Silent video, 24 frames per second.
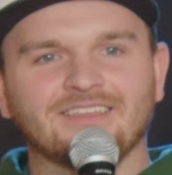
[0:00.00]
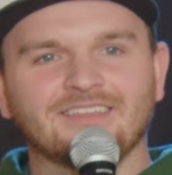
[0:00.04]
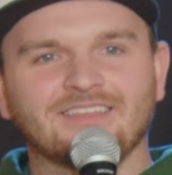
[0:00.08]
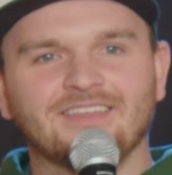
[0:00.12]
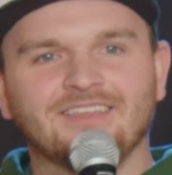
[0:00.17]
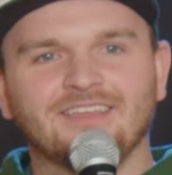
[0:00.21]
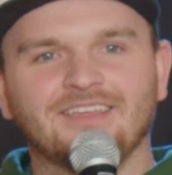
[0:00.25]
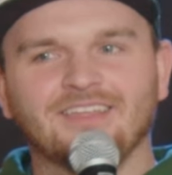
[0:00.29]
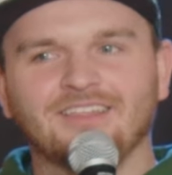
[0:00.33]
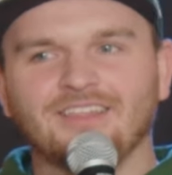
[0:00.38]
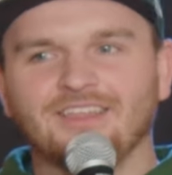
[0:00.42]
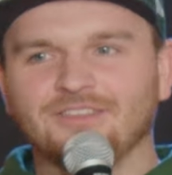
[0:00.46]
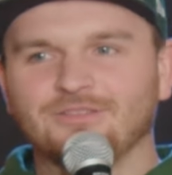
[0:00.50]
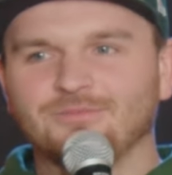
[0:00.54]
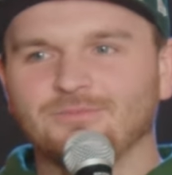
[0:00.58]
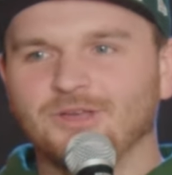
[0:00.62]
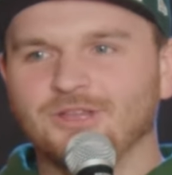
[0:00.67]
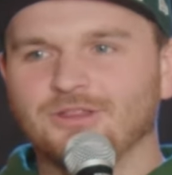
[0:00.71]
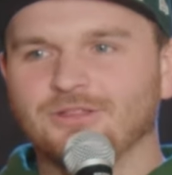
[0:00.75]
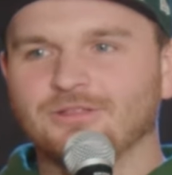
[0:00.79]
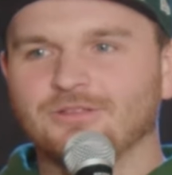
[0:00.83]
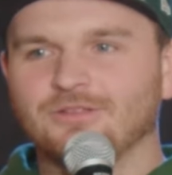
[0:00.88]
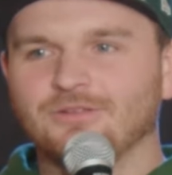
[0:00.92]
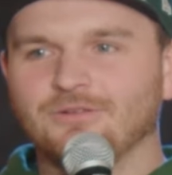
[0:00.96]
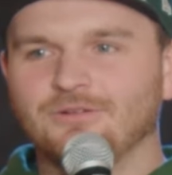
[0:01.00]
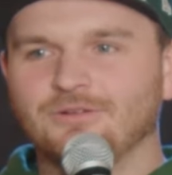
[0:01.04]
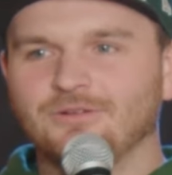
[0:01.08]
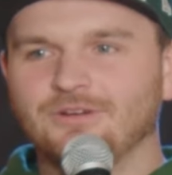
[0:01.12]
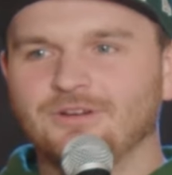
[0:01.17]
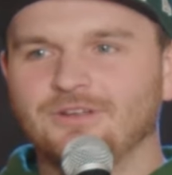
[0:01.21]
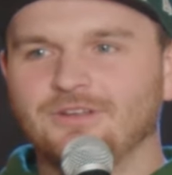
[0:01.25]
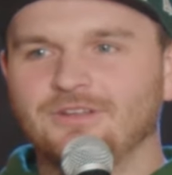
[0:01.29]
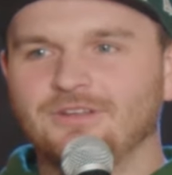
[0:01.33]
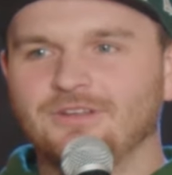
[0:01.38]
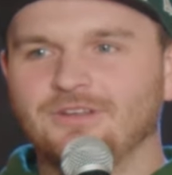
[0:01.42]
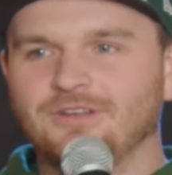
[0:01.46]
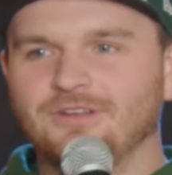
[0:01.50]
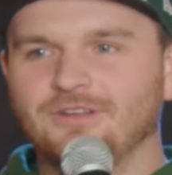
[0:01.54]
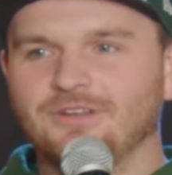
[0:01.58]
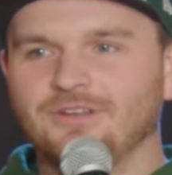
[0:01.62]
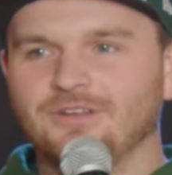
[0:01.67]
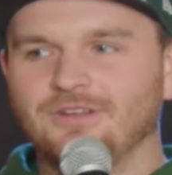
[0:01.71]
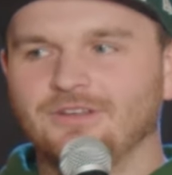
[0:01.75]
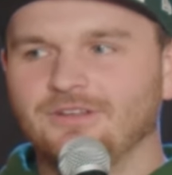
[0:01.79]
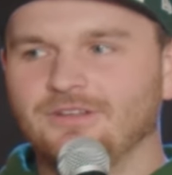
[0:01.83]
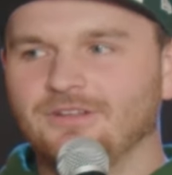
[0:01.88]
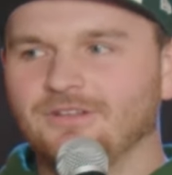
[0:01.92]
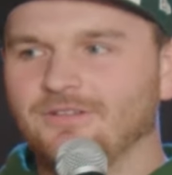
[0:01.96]
yeah, that's my story.
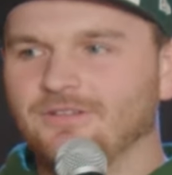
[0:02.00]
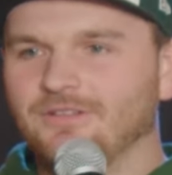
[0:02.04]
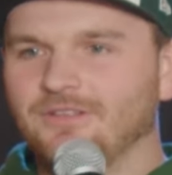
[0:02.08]
Uh,